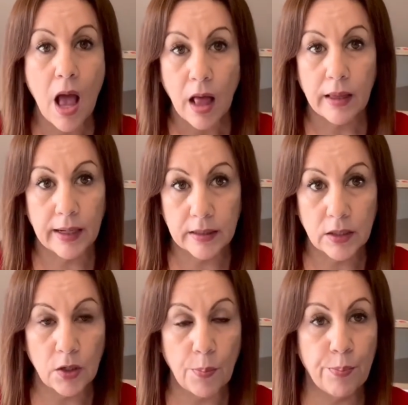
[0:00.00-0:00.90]
like, you
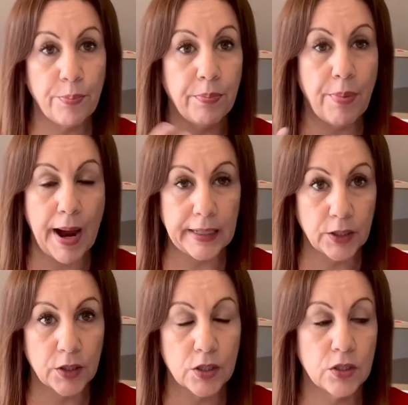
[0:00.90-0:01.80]
know,
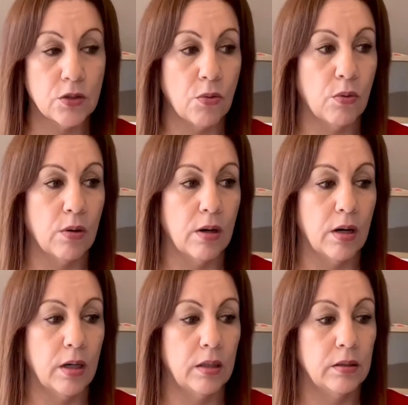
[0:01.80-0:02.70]
binders
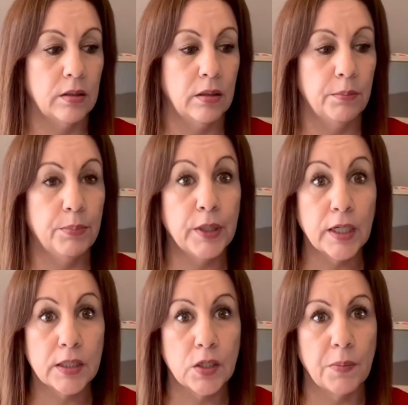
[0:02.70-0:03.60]
or
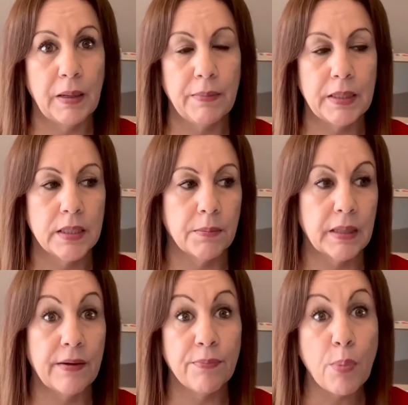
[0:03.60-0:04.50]
books or maybe some
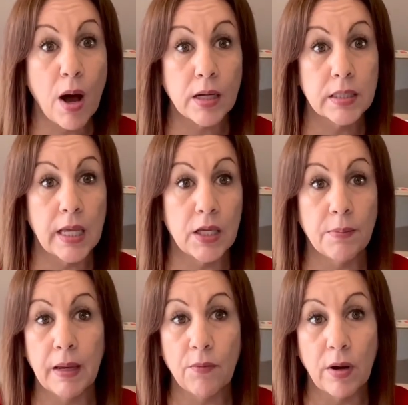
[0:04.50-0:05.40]
gift box that you
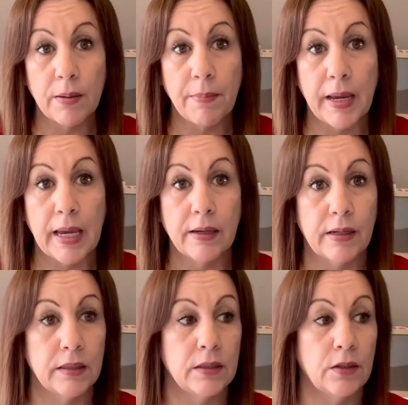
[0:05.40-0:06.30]
may want to make,
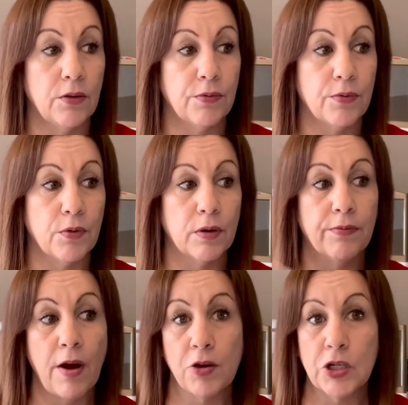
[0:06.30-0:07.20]
you know, for
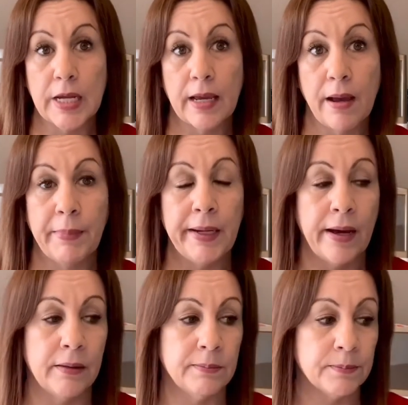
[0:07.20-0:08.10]
Father's Day coming
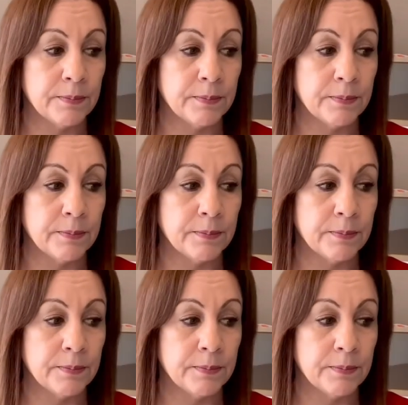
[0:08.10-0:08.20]
up,